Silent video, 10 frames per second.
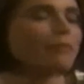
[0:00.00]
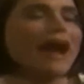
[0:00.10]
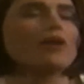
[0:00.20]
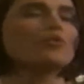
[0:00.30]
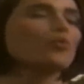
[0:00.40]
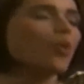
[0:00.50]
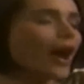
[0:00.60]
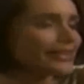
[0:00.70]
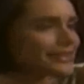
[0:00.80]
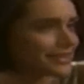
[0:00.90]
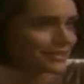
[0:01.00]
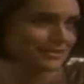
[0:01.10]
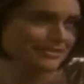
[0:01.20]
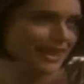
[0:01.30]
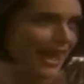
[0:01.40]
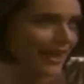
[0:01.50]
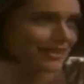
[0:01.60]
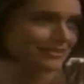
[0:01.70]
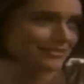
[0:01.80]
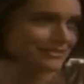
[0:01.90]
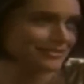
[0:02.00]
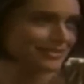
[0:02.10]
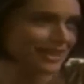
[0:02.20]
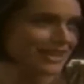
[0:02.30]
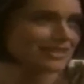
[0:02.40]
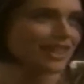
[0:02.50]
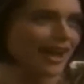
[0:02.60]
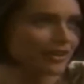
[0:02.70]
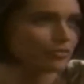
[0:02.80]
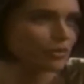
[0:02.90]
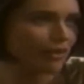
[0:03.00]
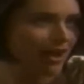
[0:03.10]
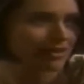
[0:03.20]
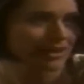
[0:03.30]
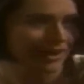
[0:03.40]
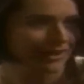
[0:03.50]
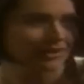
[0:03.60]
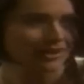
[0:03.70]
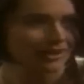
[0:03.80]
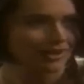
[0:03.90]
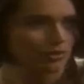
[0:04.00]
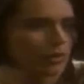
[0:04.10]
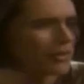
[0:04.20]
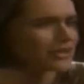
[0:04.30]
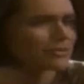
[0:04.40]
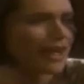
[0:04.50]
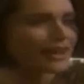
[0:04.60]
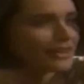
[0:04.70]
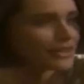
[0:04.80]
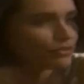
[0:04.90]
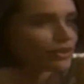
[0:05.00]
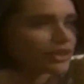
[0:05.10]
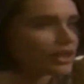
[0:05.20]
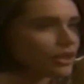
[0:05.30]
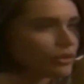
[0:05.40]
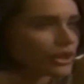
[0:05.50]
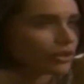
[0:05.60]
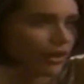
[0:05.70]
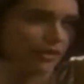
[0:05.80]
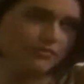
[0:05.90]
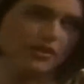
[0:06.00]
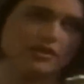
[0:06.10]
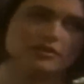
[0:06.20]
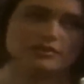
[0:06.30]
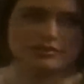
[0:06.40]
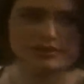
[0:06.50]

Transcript: About what, Ned? His lack of morality? What makes him any different than you or your grandfather?